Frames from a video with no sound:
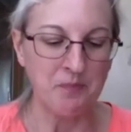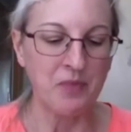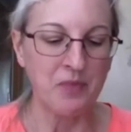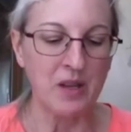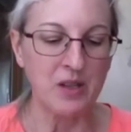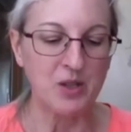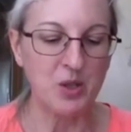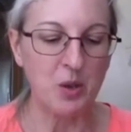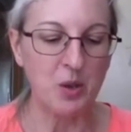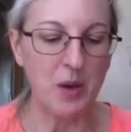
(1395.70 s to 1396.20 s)

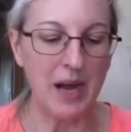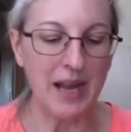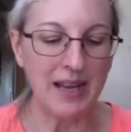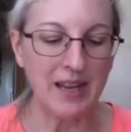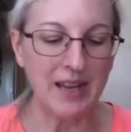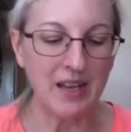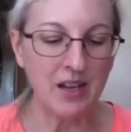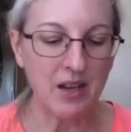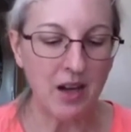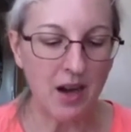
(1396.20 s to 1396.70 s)
So I
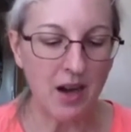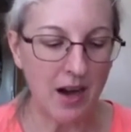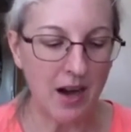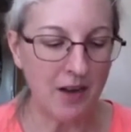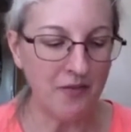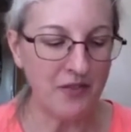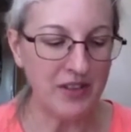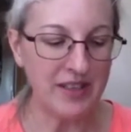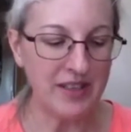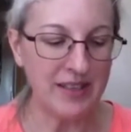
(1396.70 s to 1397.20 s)
can
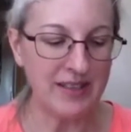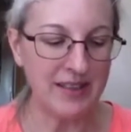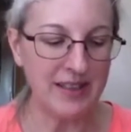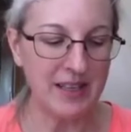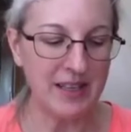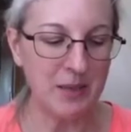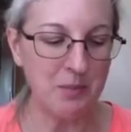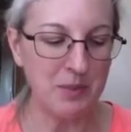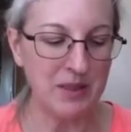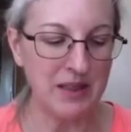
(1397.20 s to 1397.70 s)

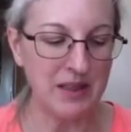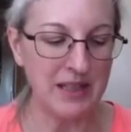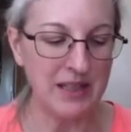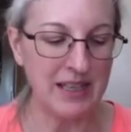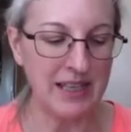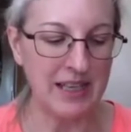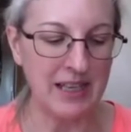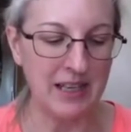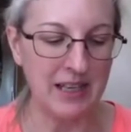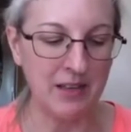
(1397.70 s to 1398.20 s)
confidently
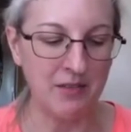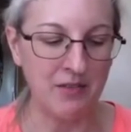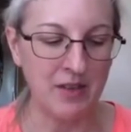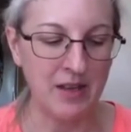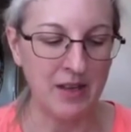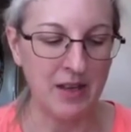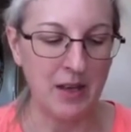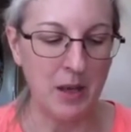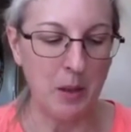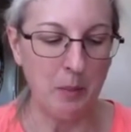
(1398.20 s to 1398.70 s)
believe
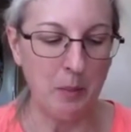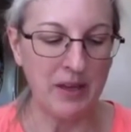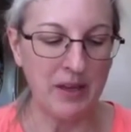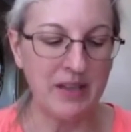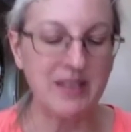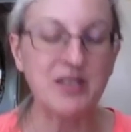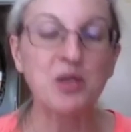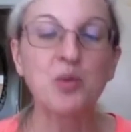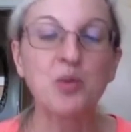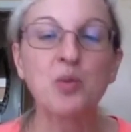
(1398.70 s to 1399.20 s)

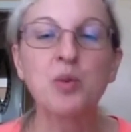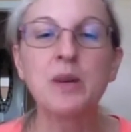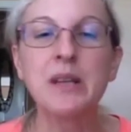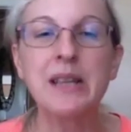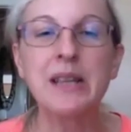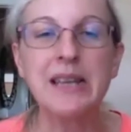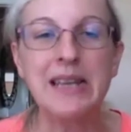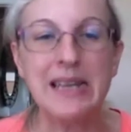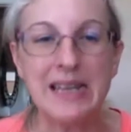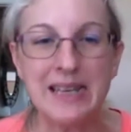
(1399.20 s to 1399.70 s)
because it
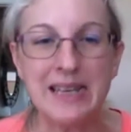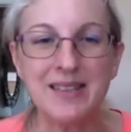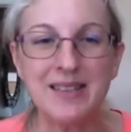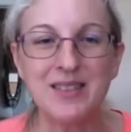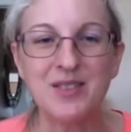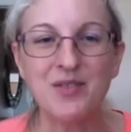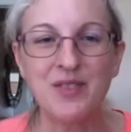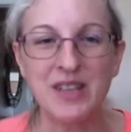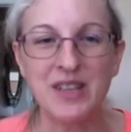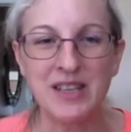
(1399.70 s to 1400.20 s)
really
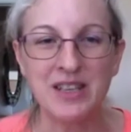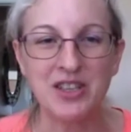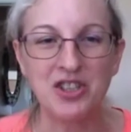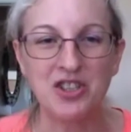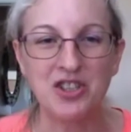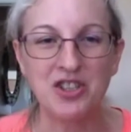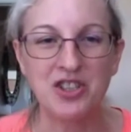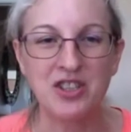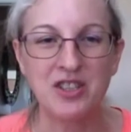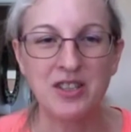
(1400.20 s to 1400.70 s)
is
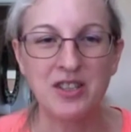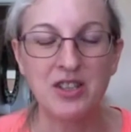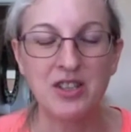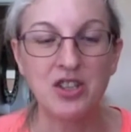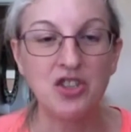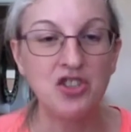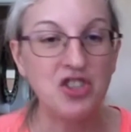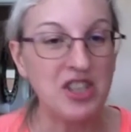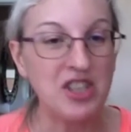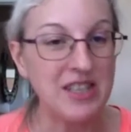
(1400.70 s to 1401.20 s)
finished.
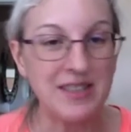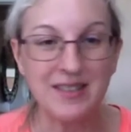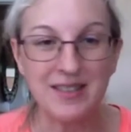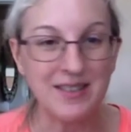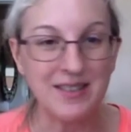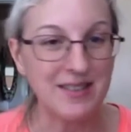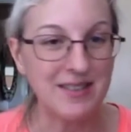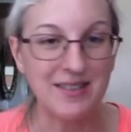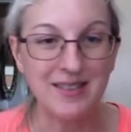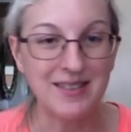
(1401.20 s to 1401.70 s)

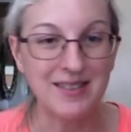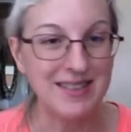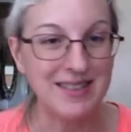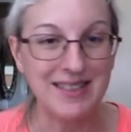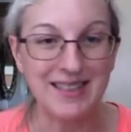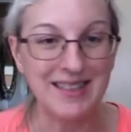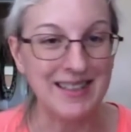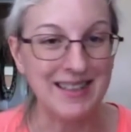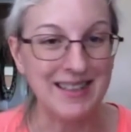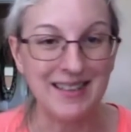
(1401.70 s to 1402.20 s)
Jesus
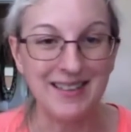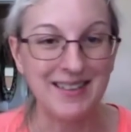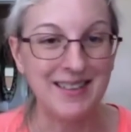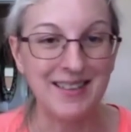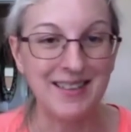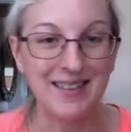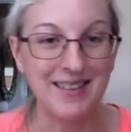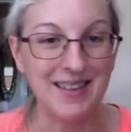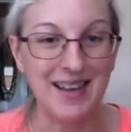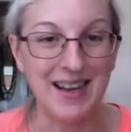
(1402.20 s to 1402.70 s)
didn't
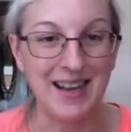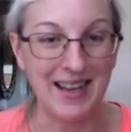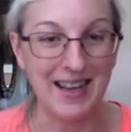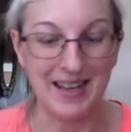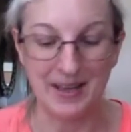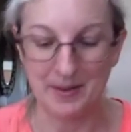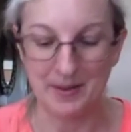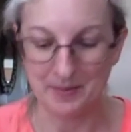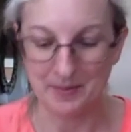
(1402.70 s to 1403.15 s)
lie.